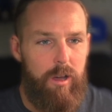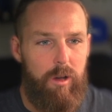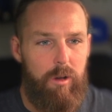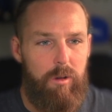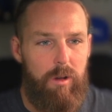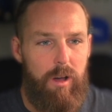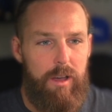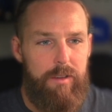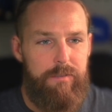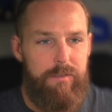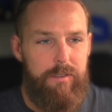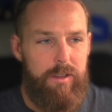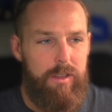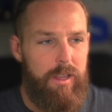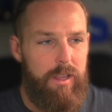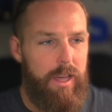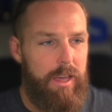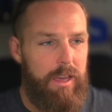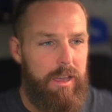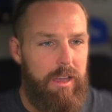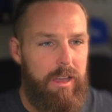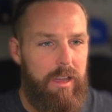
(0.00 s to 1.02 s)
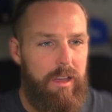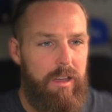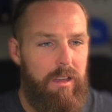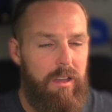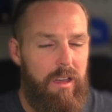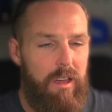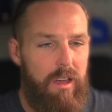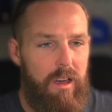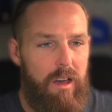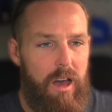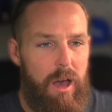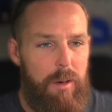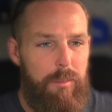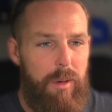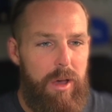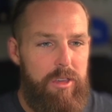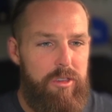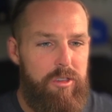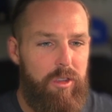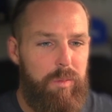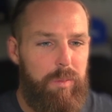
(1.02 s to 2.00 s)
I feel like I
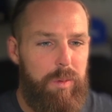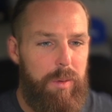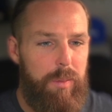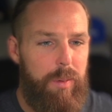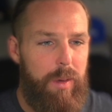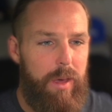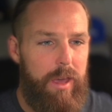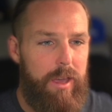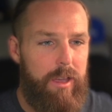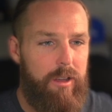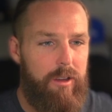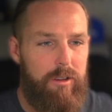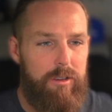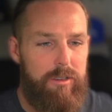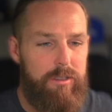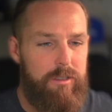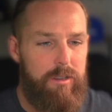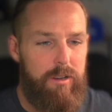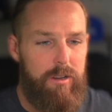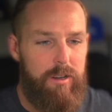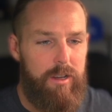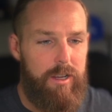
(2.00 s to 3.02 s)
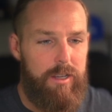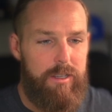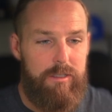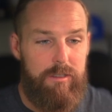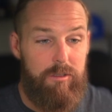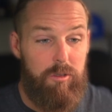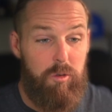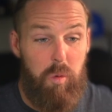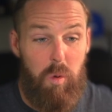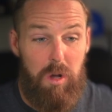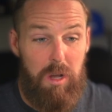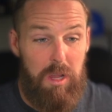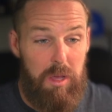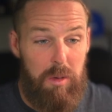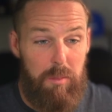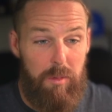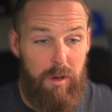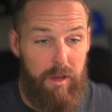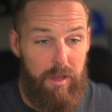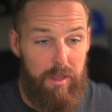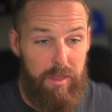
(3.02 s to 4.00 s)
might just be paying Cursor an extra 20 a
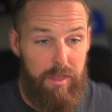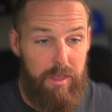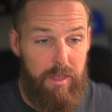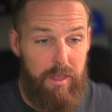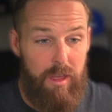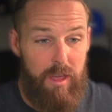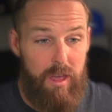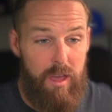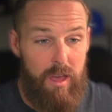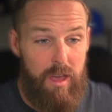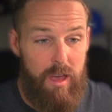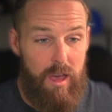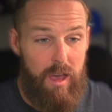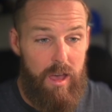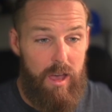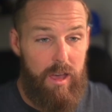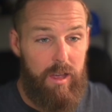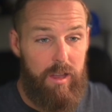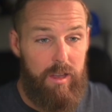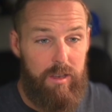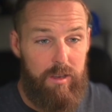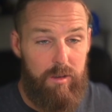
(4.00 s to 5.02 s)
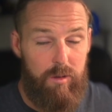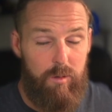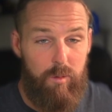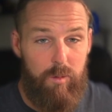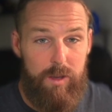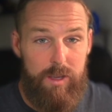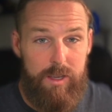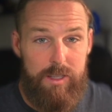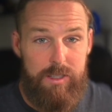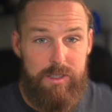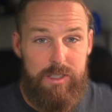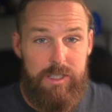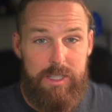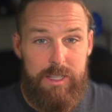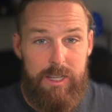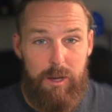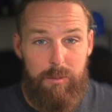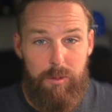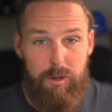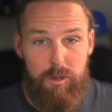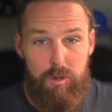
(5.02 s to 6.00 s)
month and we can see
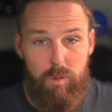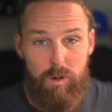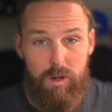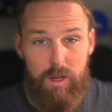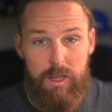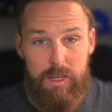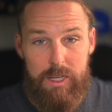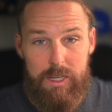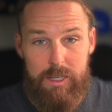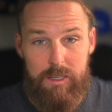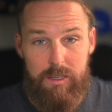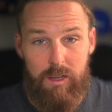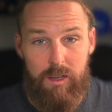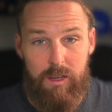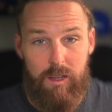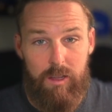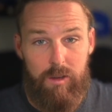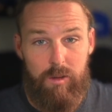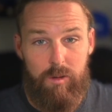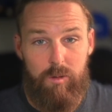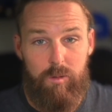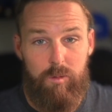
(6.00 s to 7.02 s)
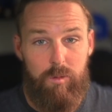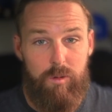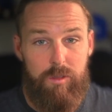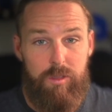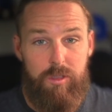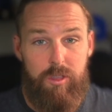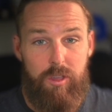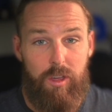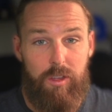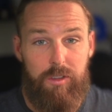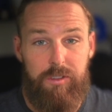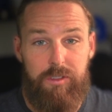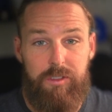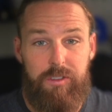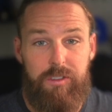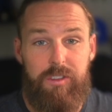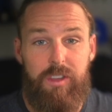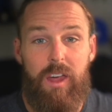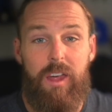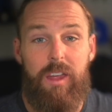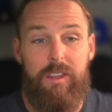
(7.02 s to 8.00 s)
how much we're getting done with just
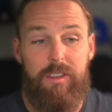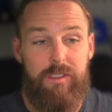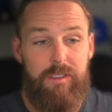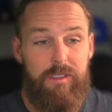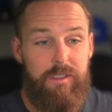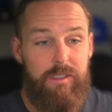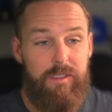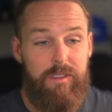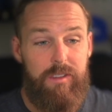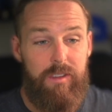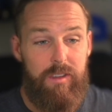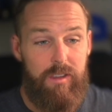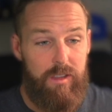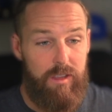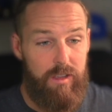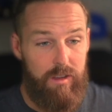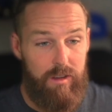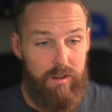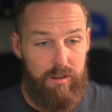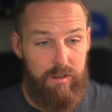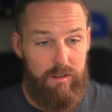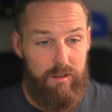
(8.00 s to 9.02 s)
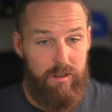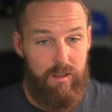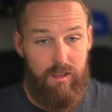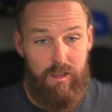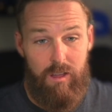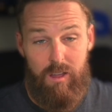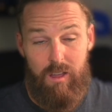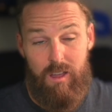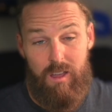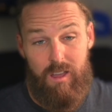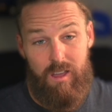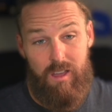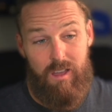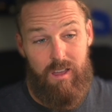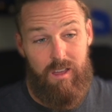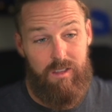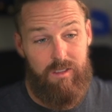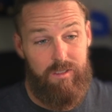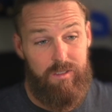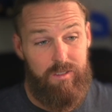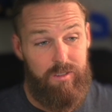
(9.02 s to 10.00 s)
cents here.
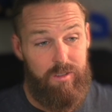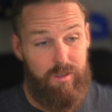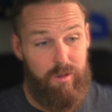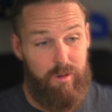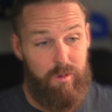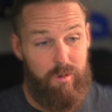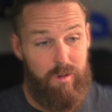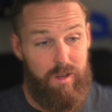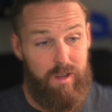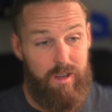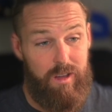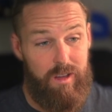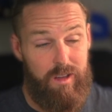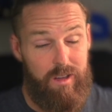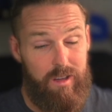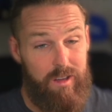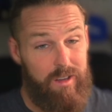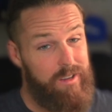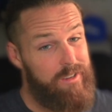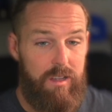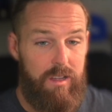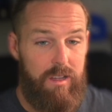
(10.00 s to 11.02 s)
So, uh,